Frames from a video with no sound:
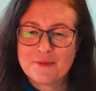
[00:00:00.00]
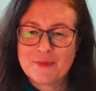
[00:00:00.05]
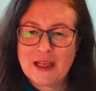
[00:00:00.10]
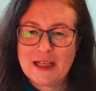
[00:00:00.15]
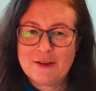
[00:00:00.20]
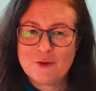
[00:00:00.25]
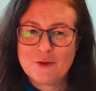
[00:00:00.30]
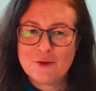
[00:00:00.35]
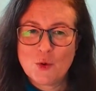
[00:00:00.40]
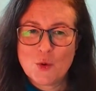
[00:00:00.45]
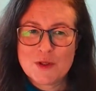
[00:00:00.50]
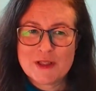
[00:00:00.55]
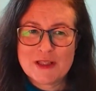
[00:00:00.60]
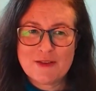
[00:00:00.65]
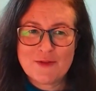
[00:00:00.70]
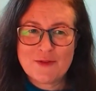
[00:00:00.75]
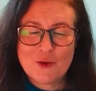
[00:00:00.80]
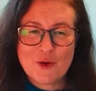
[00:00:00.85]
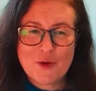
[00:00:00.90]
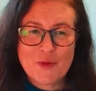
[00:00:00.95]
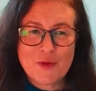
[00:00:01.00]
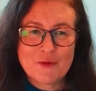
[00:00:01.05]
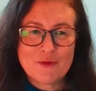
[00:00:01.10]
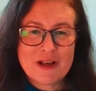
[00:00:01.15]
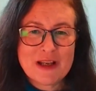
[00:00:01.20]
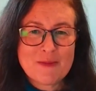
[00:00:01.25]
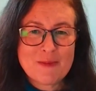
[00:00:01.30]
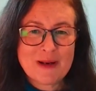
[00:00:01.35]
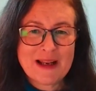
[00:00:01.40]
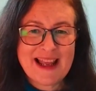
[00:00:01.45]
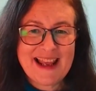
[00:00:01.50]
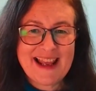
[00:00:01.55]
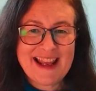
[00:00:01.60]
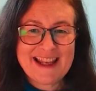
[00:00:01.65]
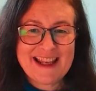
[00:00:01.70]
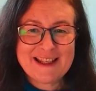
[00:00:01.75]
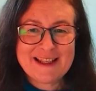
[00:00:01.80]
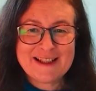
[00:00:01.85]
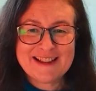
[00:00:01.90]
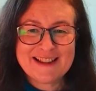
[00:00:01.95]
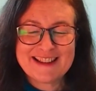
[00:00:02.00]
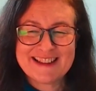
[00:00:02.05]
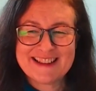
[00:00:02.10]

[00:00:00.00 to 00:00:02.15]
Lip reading: And of course, if you're on the replay,